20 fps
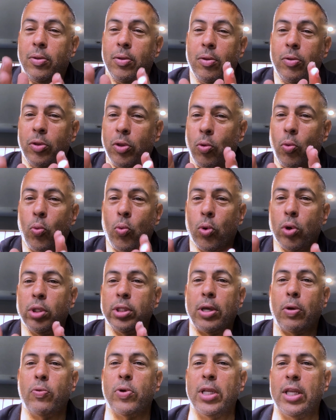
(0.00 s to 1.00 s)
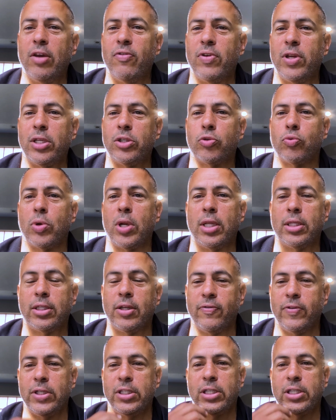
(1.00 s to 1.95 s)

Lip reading: The world that we live in is relatively